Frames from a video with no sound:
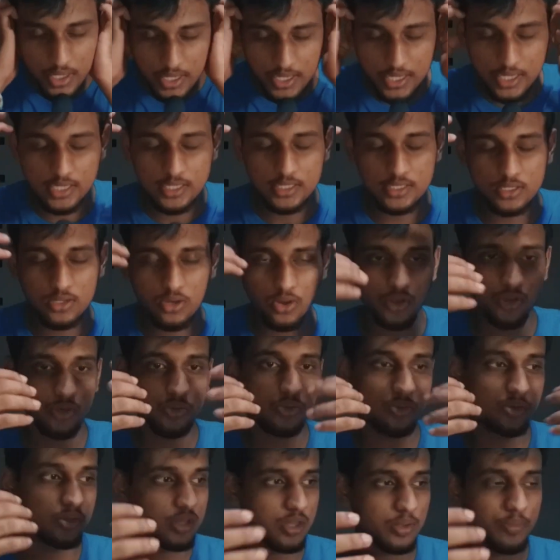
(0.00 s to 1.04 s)
is going
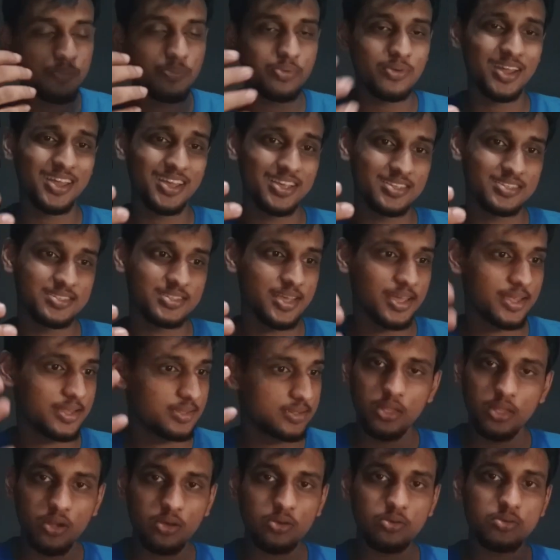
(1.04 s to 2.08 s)
to compress
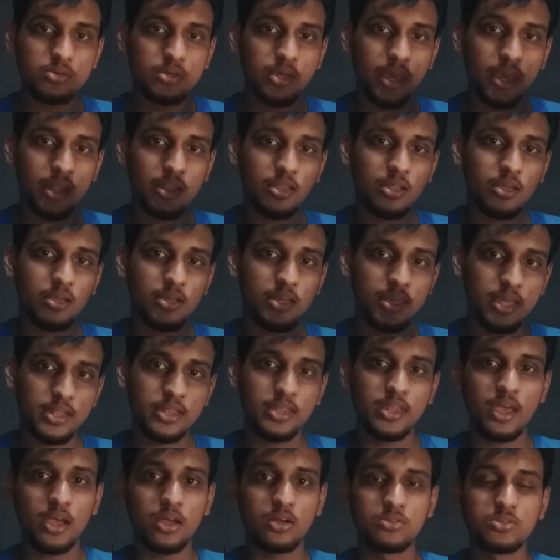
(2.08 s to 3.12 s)
and
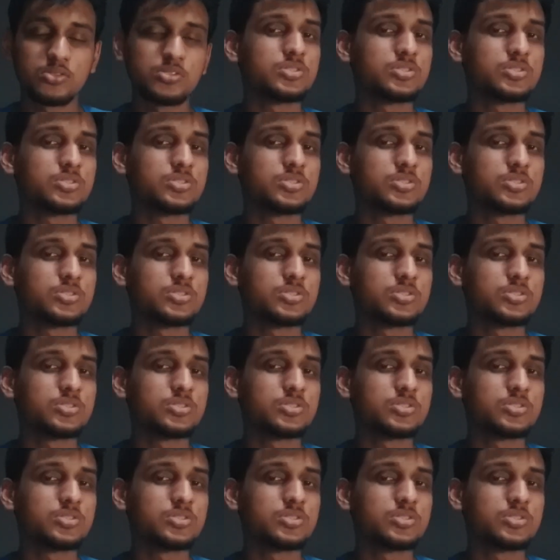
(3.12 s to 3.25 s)
get down.